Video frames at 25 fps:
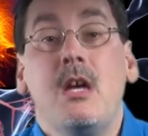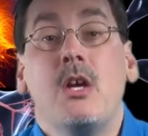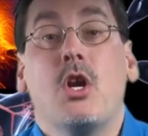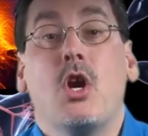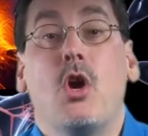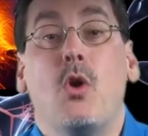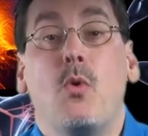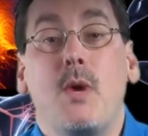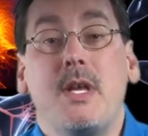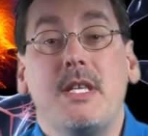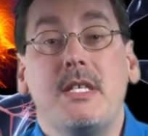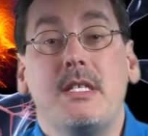
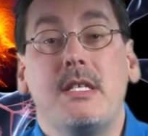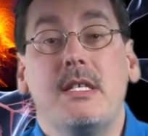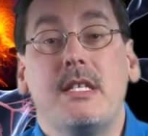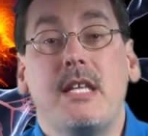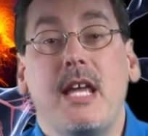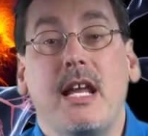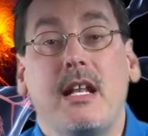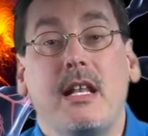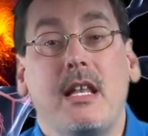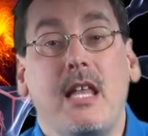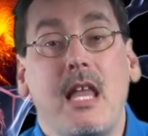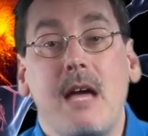
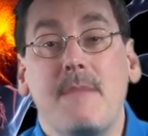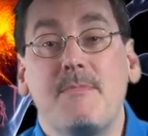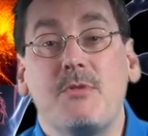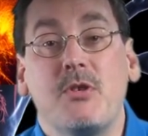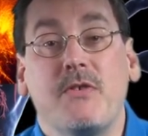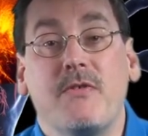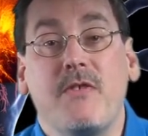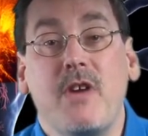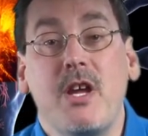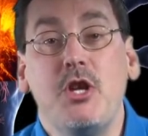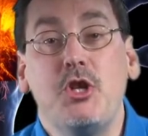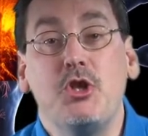Coincidental
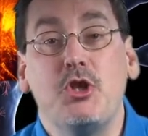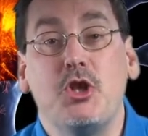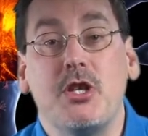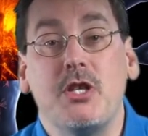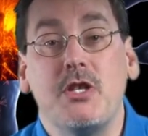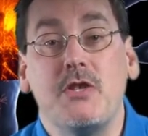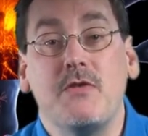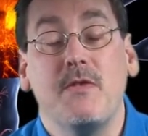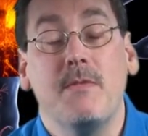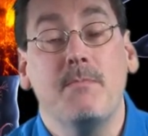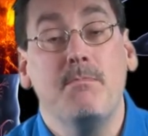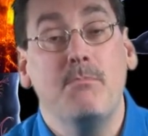observations
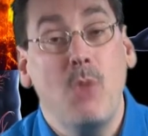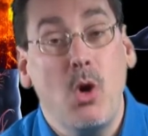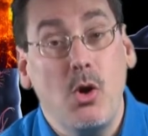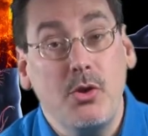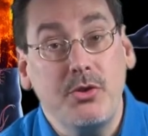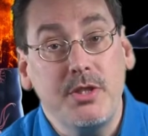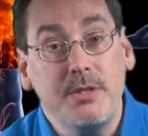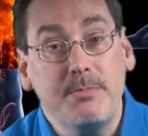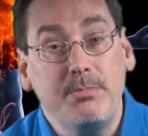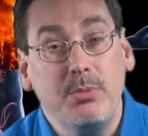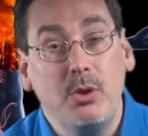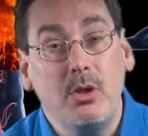from
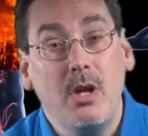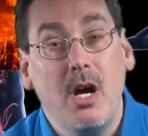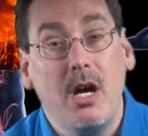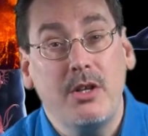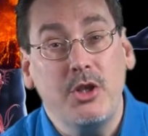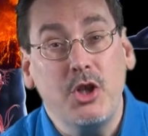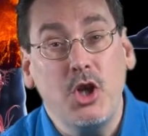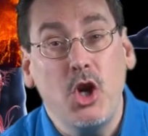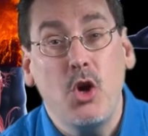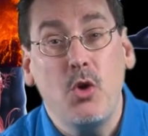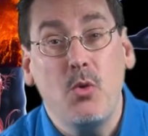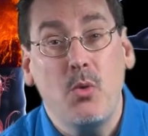multiple
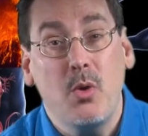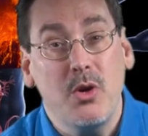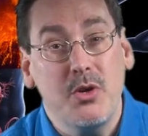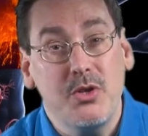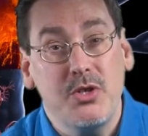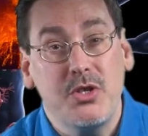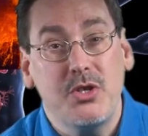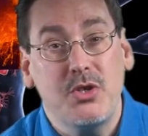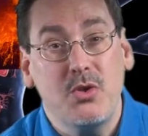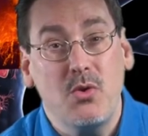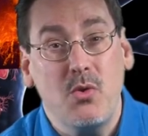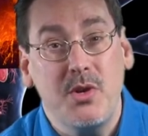uncoerced
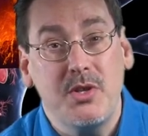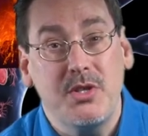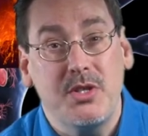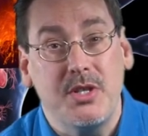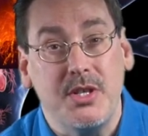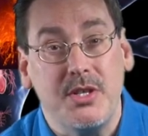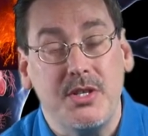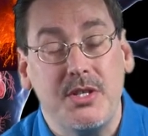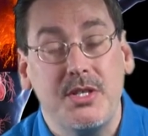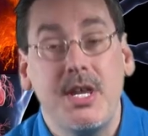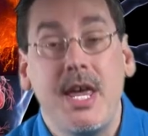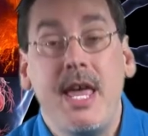
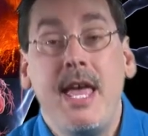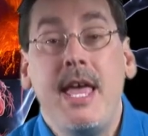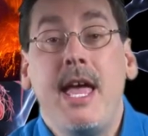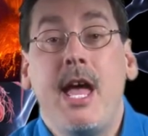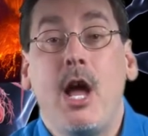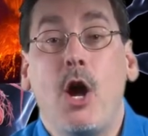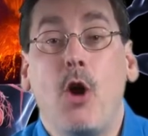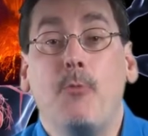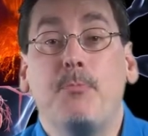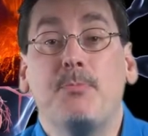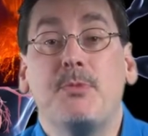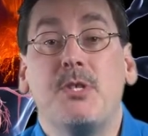sources
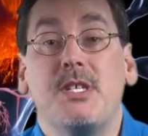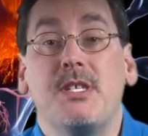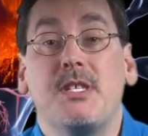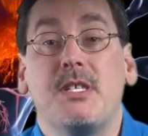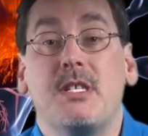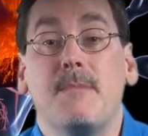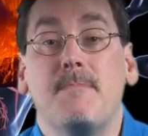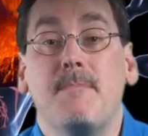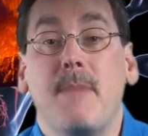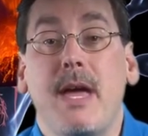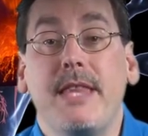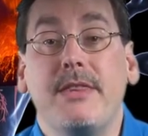help to
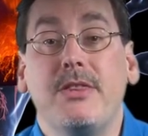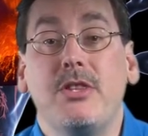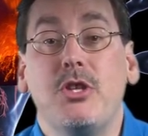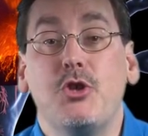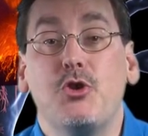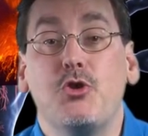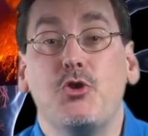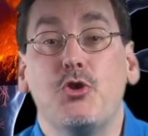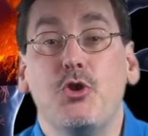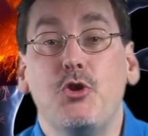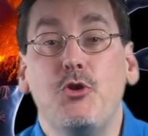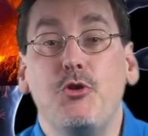cement the
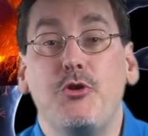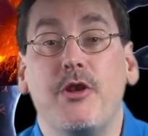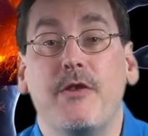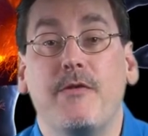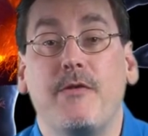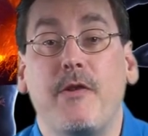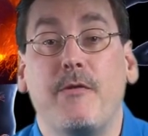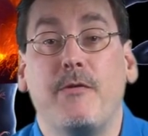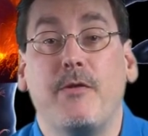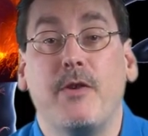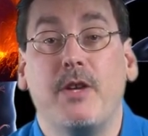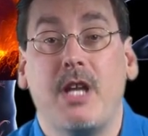truth of
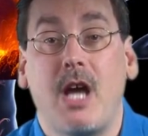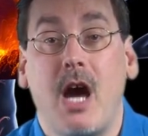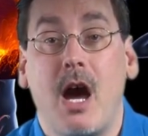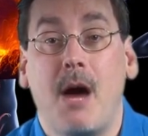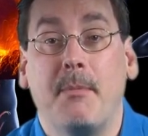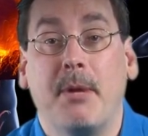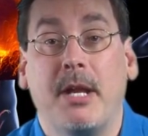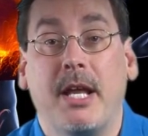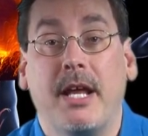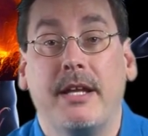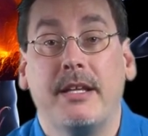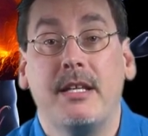a
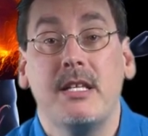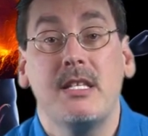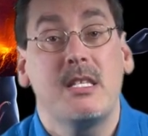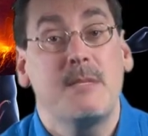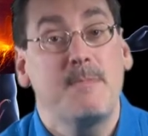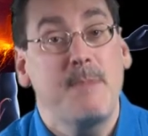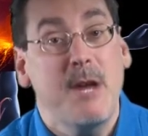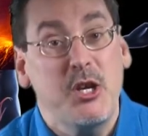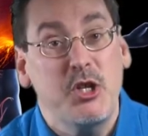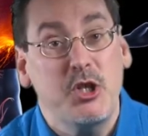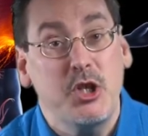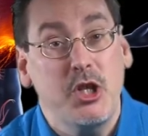phenomenon,
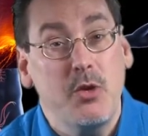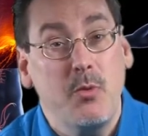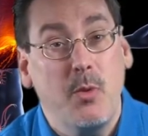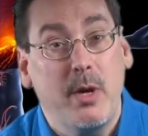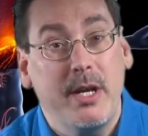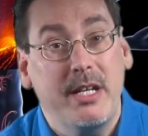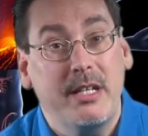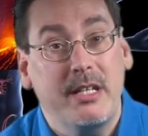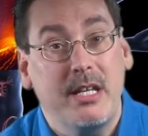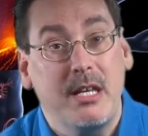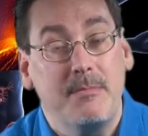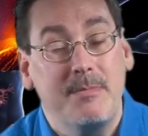especially when
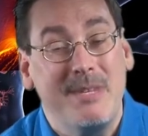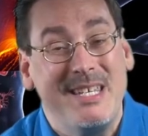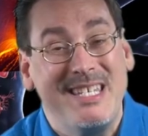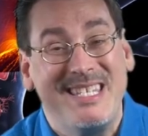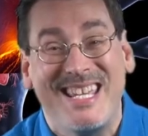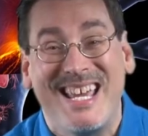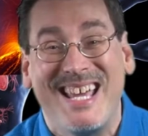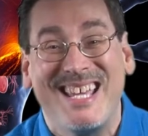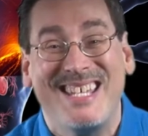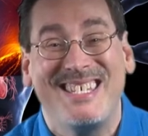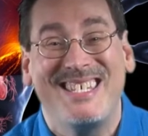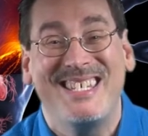it can be
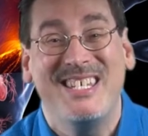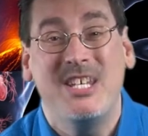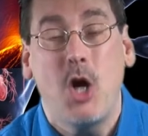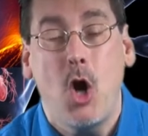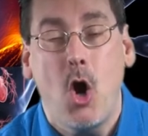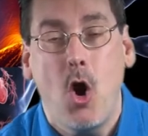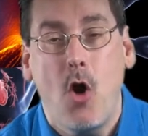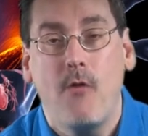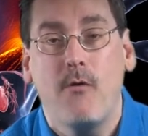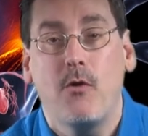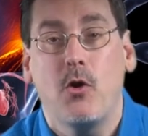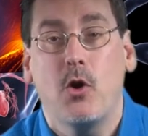tested
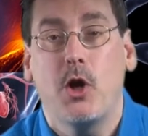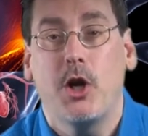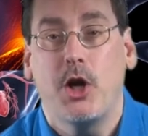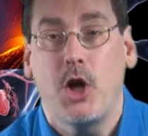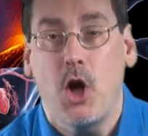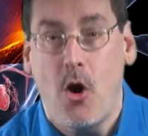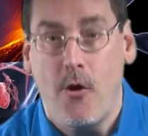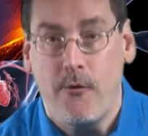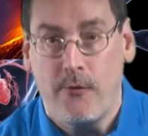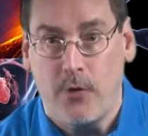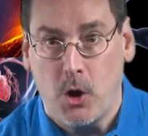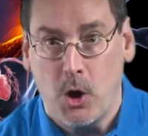over and
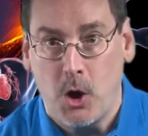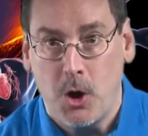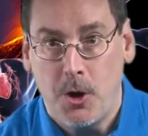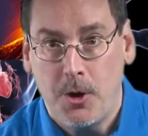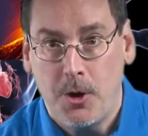over.